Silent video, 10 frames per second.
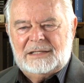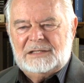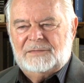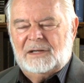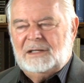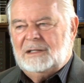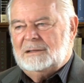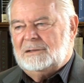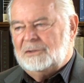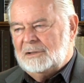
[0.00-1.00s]
He's very
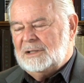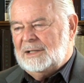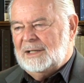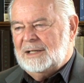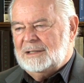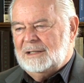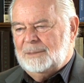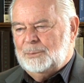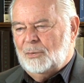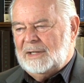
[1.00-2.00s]
good
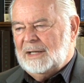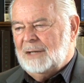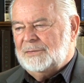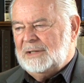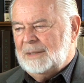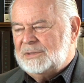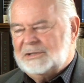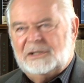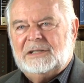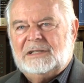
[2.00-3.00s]
at pointing out the
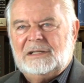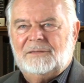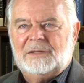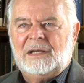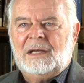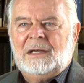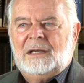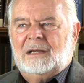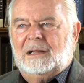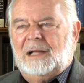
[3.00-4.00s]
absurdity of the
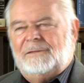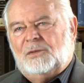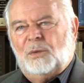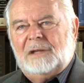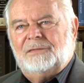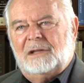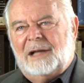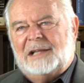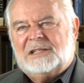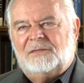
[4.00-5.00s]
left-wing
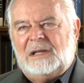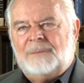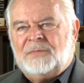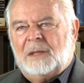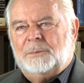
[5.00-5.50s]
philosophy,